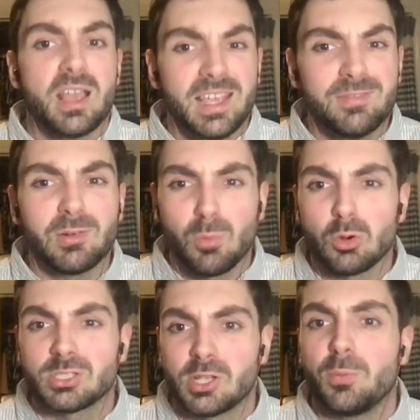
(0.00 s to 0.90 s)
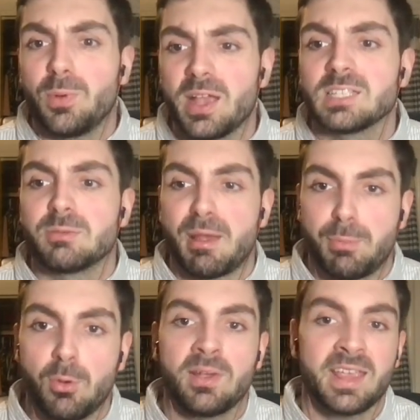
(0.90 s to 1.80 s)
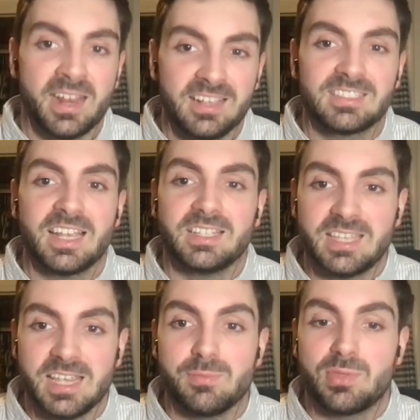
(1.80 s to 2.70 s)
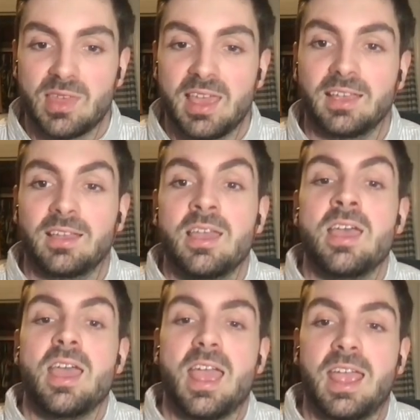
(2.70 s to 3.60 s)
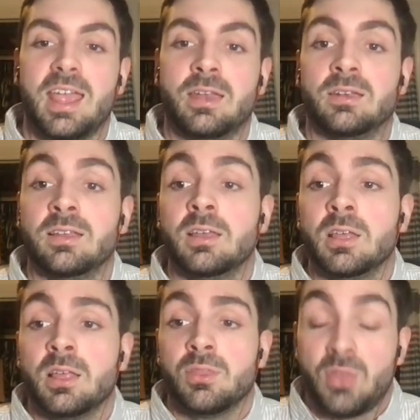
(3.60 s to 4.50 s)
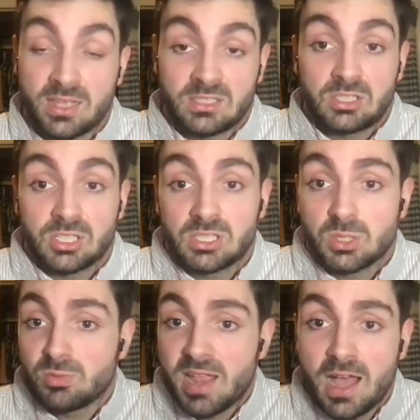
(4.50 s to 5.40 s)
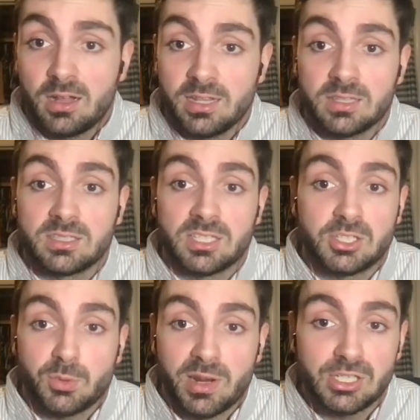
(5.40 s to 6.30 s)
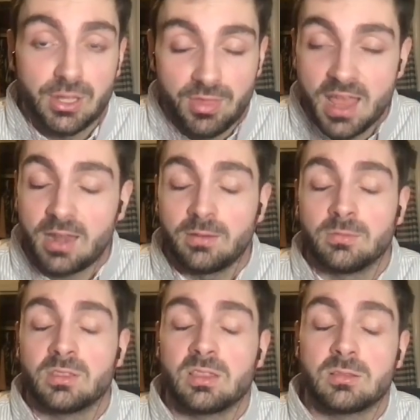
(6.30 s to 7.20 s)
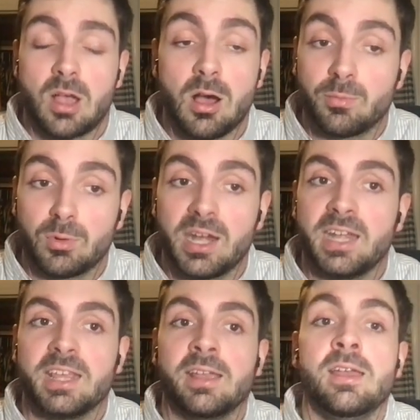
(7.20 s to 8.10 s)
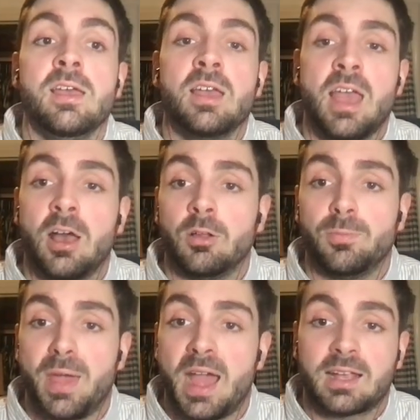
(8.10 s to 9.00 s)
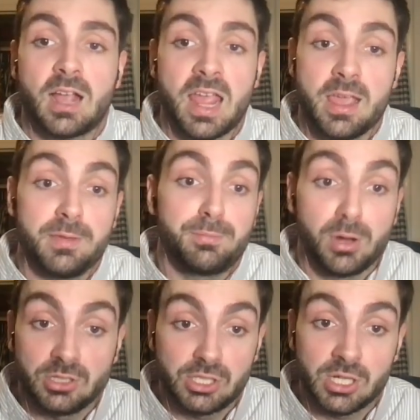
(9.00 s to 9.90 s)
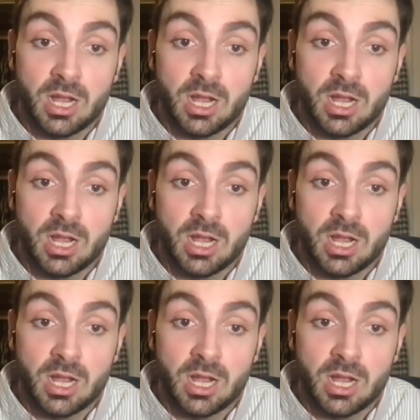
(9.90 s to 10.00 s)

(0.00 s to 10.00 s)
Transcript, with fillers: even more so playing to my point, it is a team thing. And that's just the reality of the situation then. Tom Brady held back a bunch